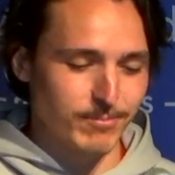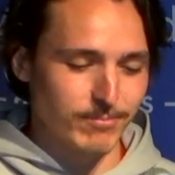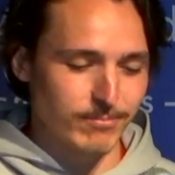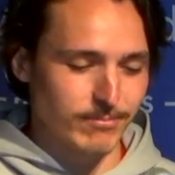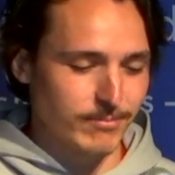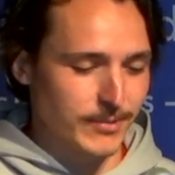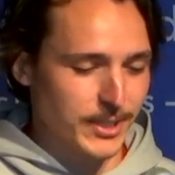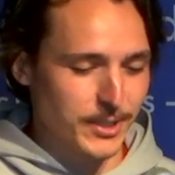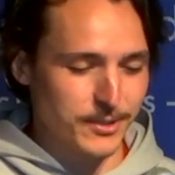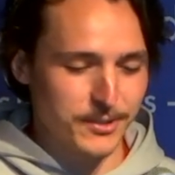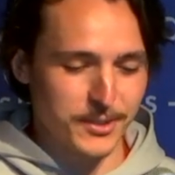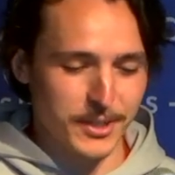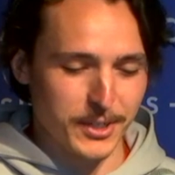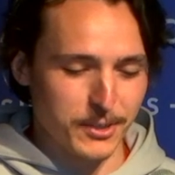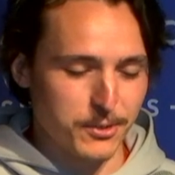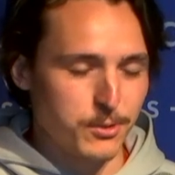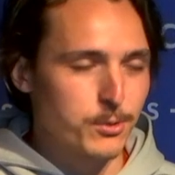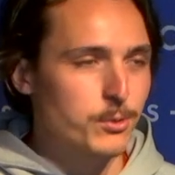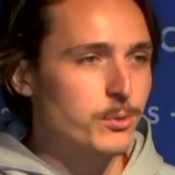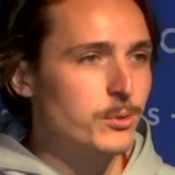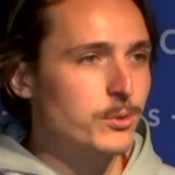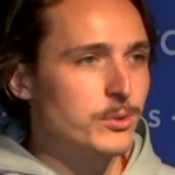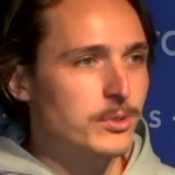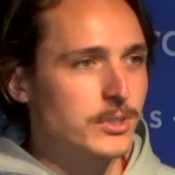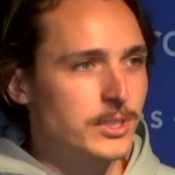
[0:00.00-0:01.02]
let's say,
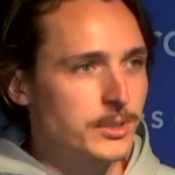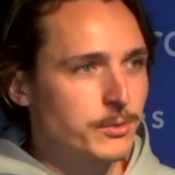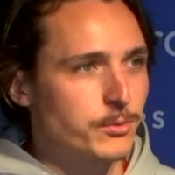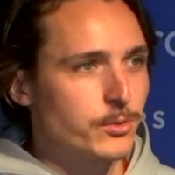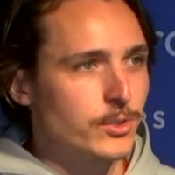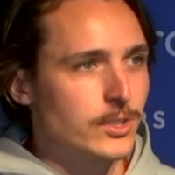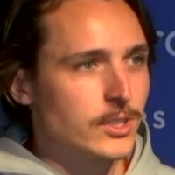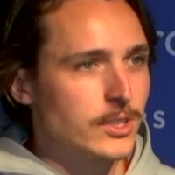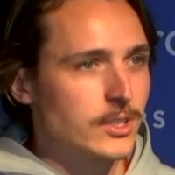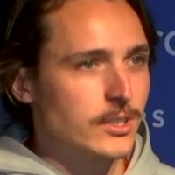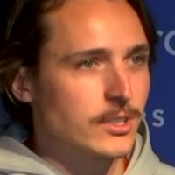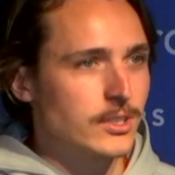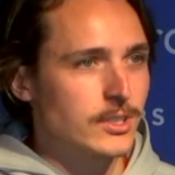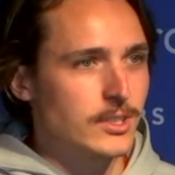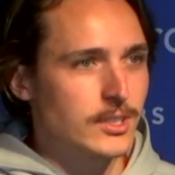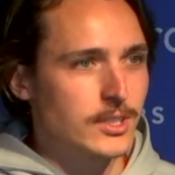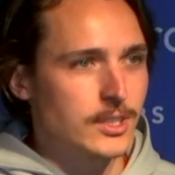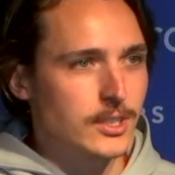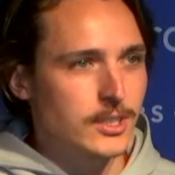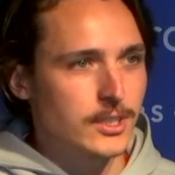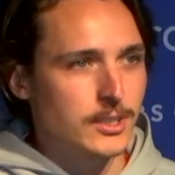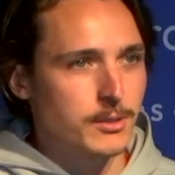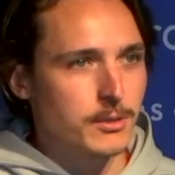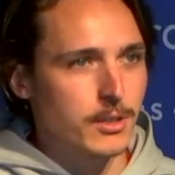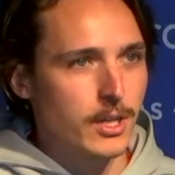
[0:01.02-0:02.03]
two different
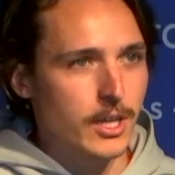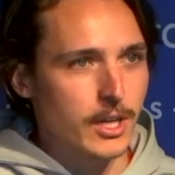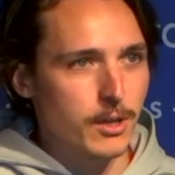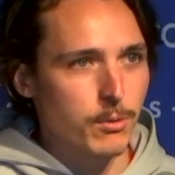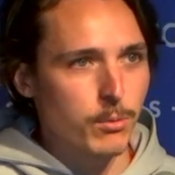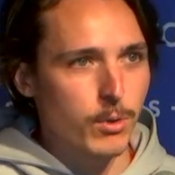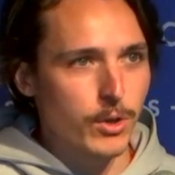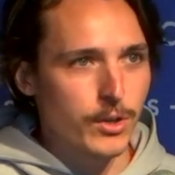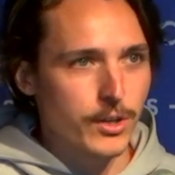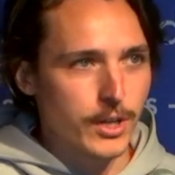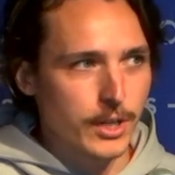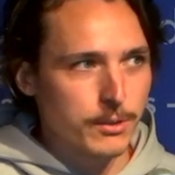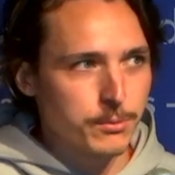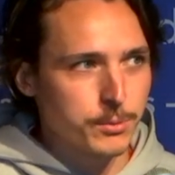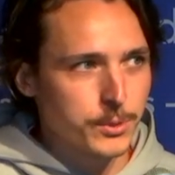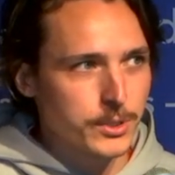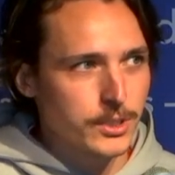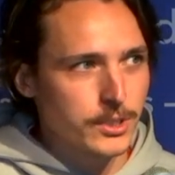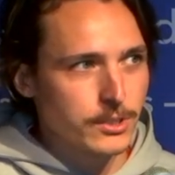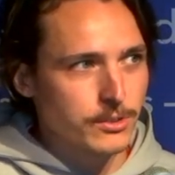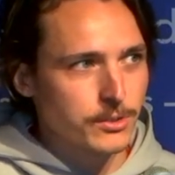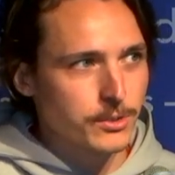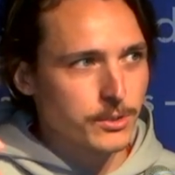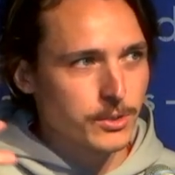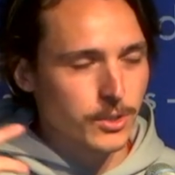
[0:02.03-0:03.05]
layer 1
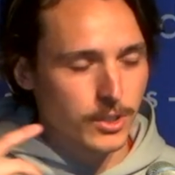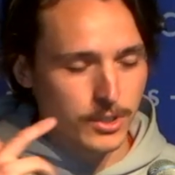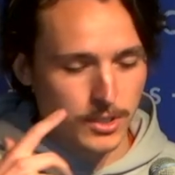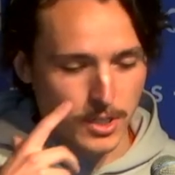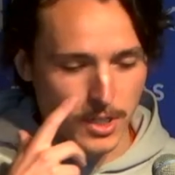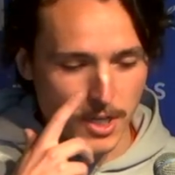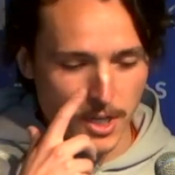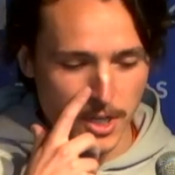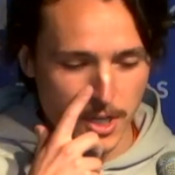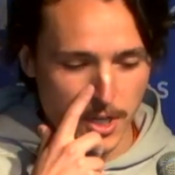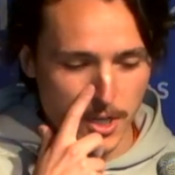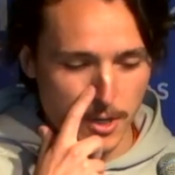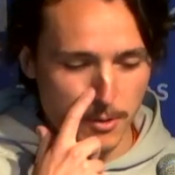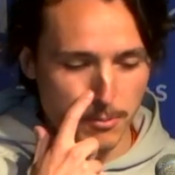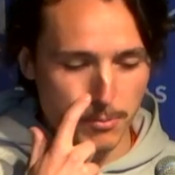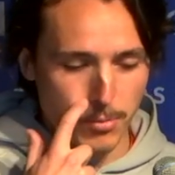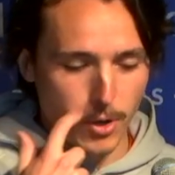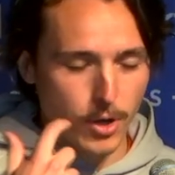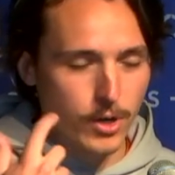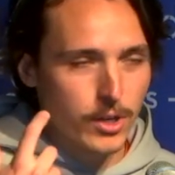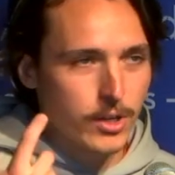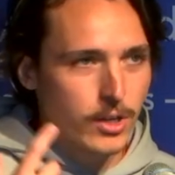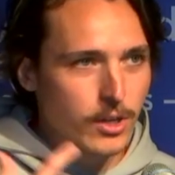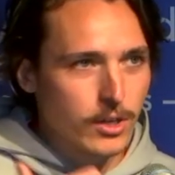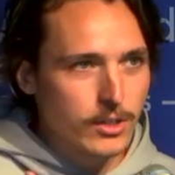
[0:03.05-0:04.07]
networks. You got
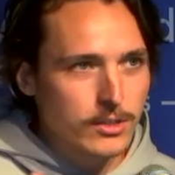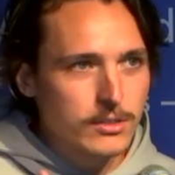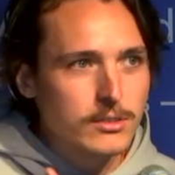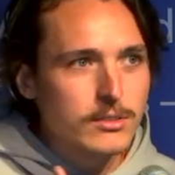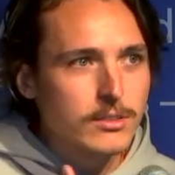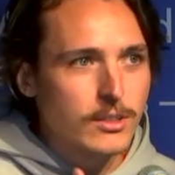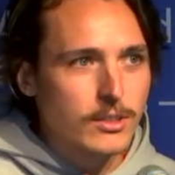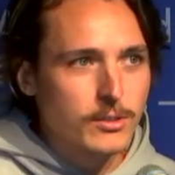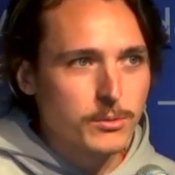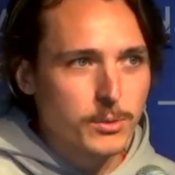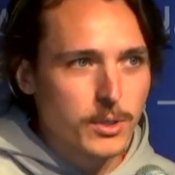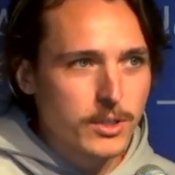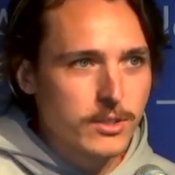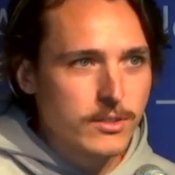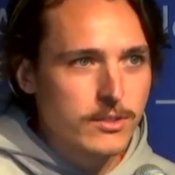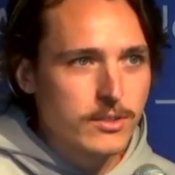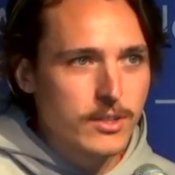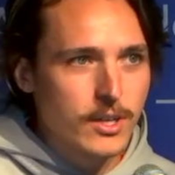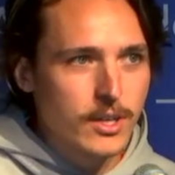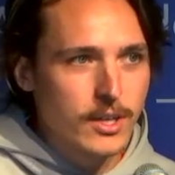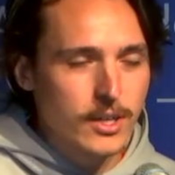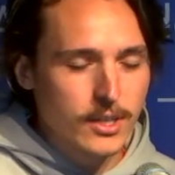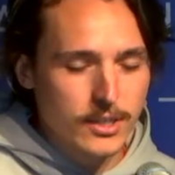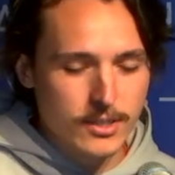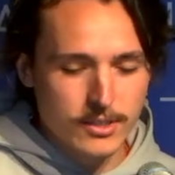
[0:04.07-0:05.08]
Polygon on one
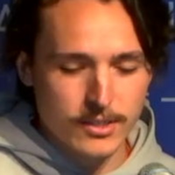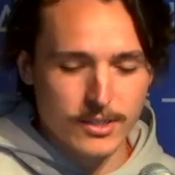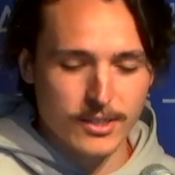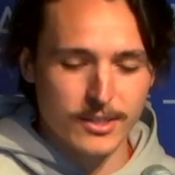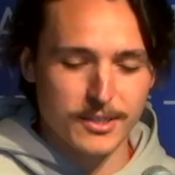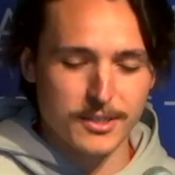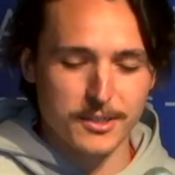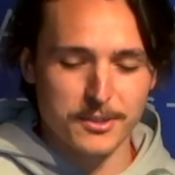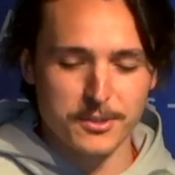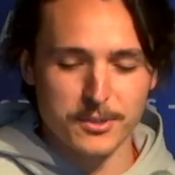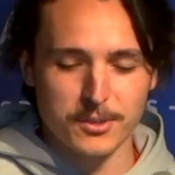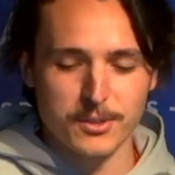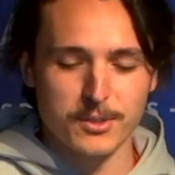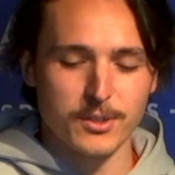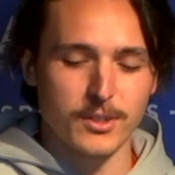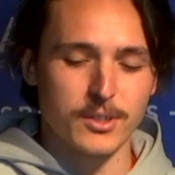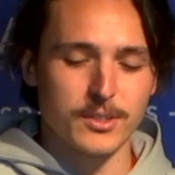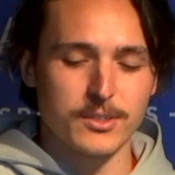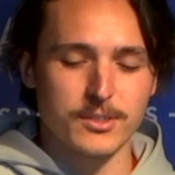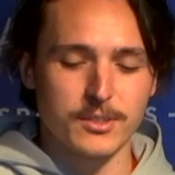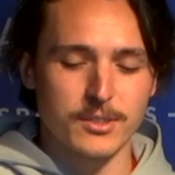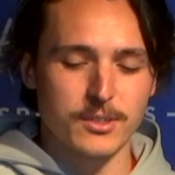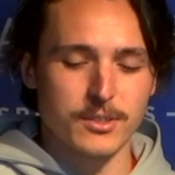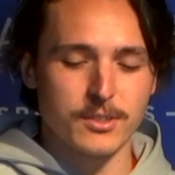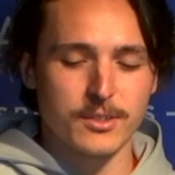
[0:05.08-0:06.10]
side, and then you got
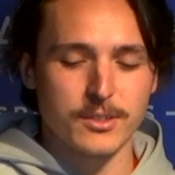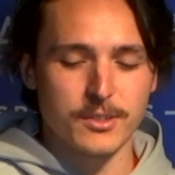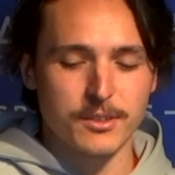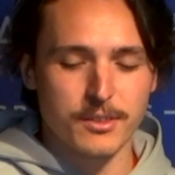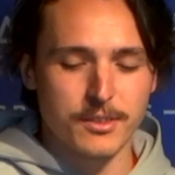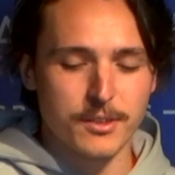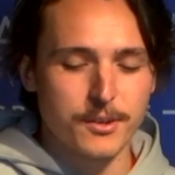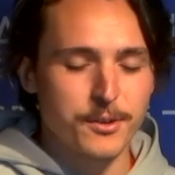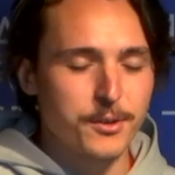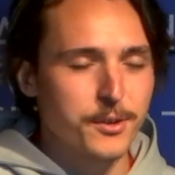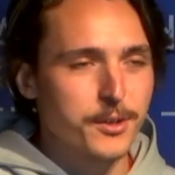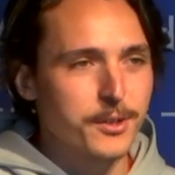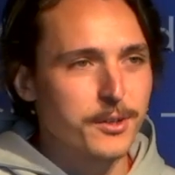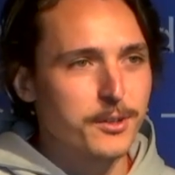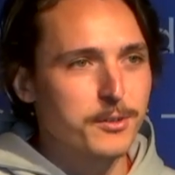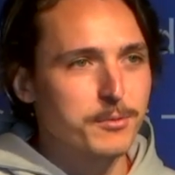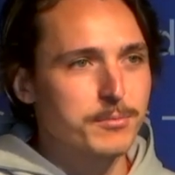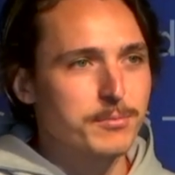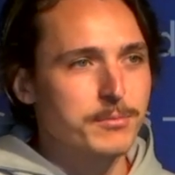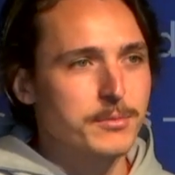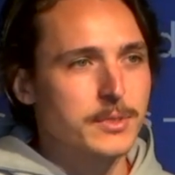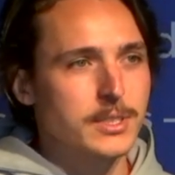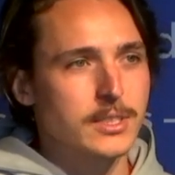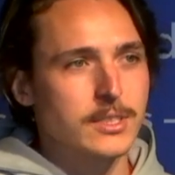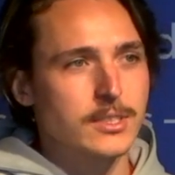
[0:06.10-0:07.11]

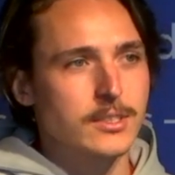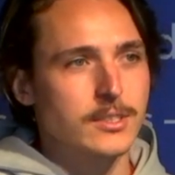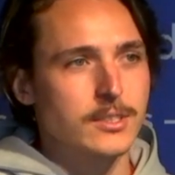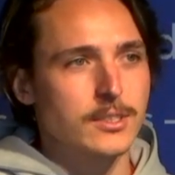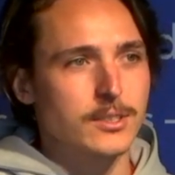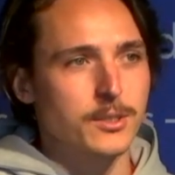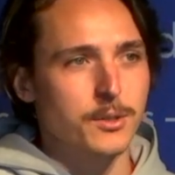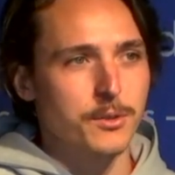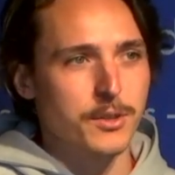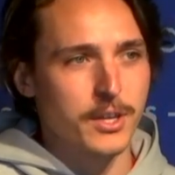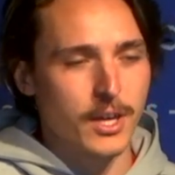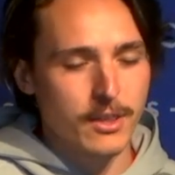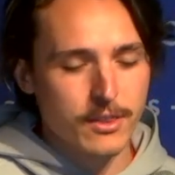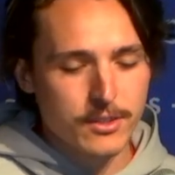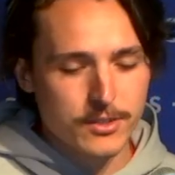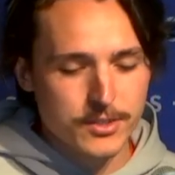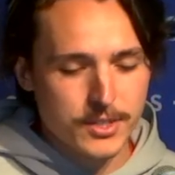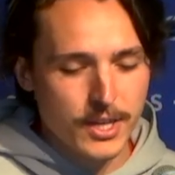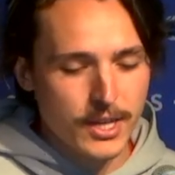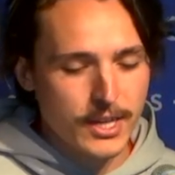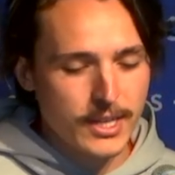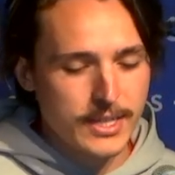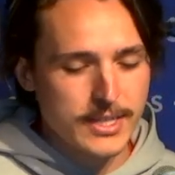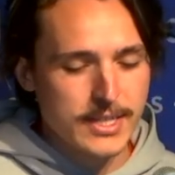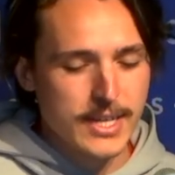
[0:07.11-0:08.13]
Ethereum on the other
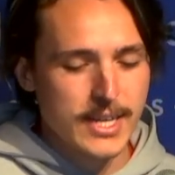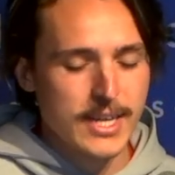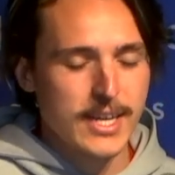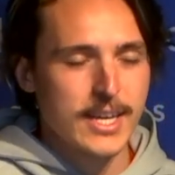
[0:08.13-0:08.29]
side.